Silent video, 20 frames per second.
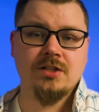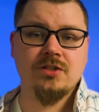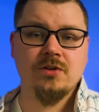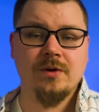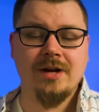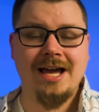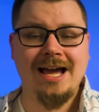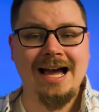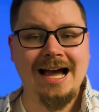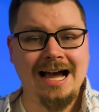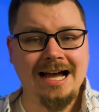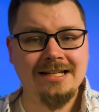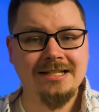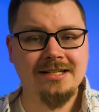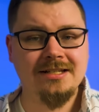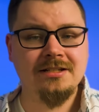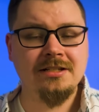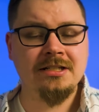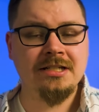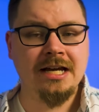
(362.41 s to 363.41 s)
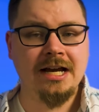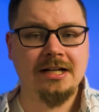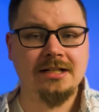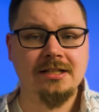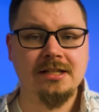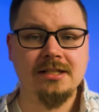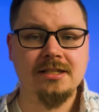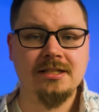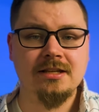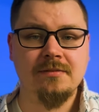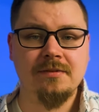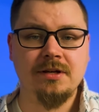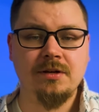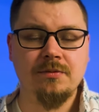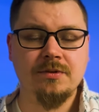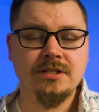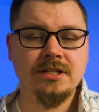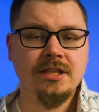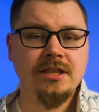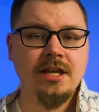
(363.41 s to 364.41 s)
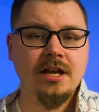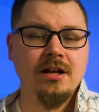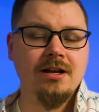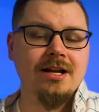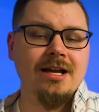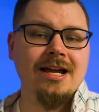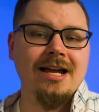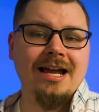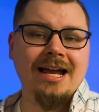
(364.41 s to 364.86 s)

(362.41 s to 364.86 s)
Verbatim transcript: So it had to detect that somebody was in there,